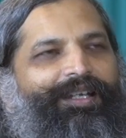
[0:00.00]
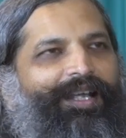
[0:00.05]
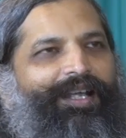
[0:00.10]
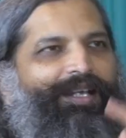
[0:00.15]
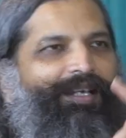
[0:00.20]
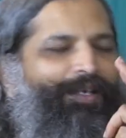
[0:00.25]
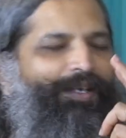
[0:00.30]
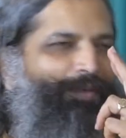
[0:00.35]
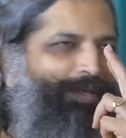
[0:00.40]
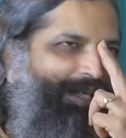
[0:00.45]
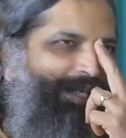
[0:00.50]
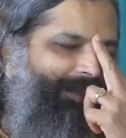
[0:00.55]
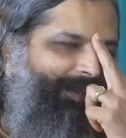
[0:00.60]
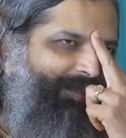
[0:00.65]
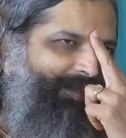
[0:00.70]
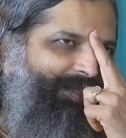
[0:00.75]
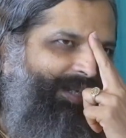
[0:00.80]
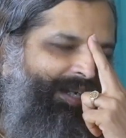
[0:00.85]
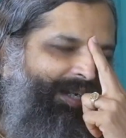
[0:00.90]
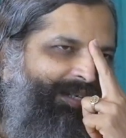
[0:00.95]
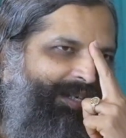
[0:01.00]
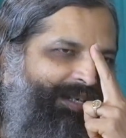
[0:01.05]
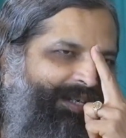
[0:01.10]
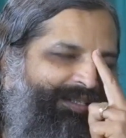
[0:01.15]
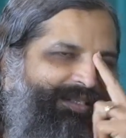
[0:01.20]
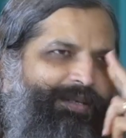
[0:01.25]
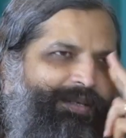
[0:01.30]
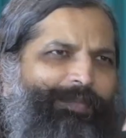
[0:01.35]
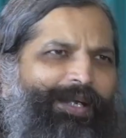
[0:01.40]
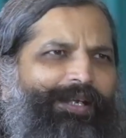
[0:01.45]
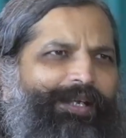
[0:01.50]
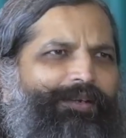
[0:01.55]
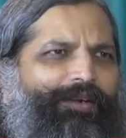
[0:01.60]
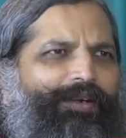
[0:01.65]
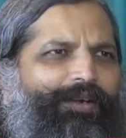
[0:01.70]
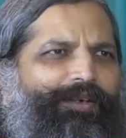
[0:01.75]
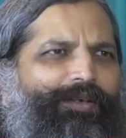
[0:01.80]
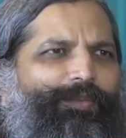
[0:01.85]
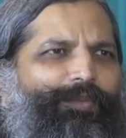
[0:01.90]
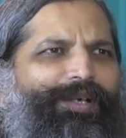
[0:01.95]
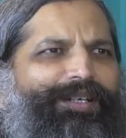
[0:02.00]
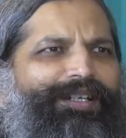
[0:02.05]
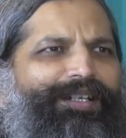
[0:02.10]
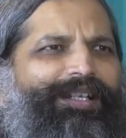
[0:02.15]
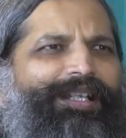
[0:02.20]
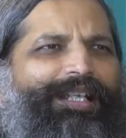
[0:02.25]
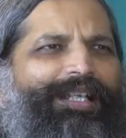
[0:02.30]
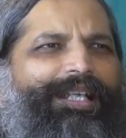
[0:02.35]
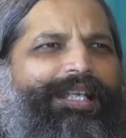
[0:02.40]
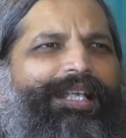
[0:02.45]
and I look at the child and I say, My God, what a